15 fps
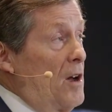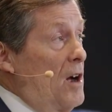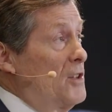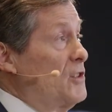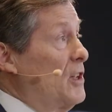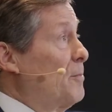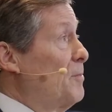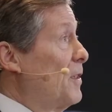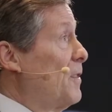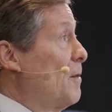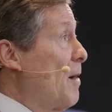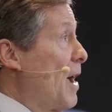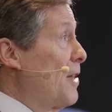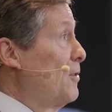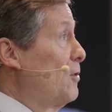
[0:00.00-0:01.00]
concept that
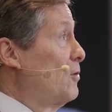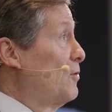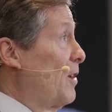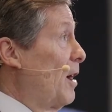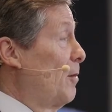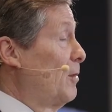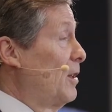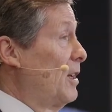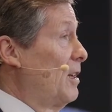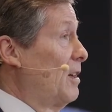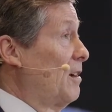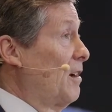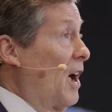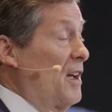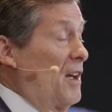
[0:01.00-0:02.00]
the Matthews
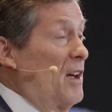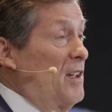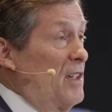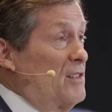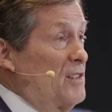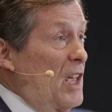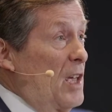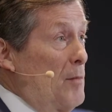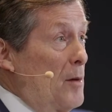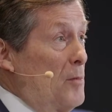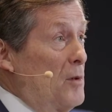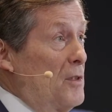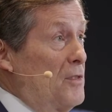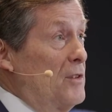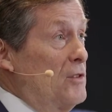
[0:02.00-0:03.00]
family, I guess, came
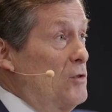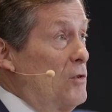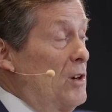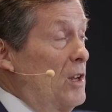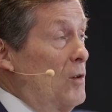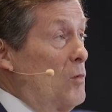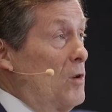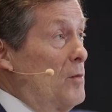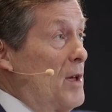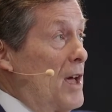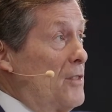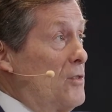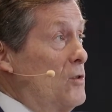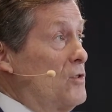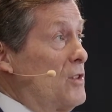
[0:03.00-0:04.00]
up with, Judy and Will
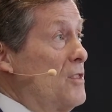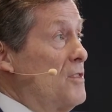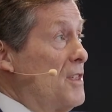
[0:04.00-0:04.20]
Matthews.